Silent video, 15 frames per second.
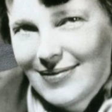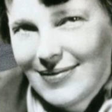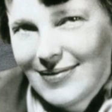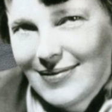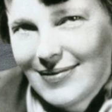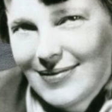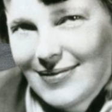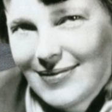
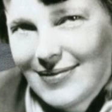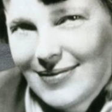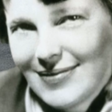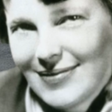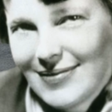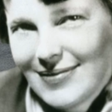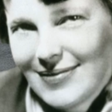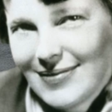
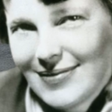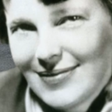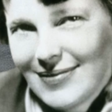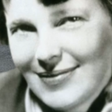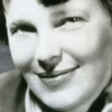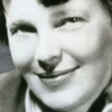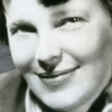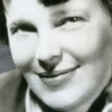
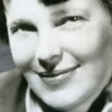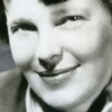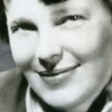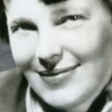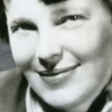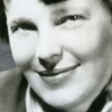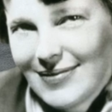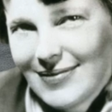
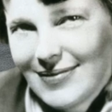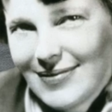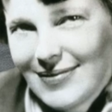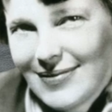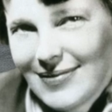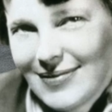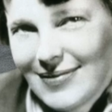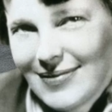
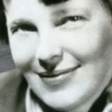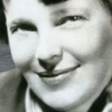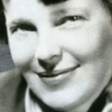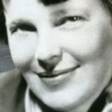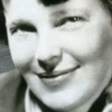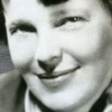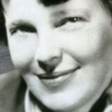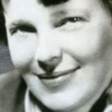
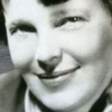Nobody speaks.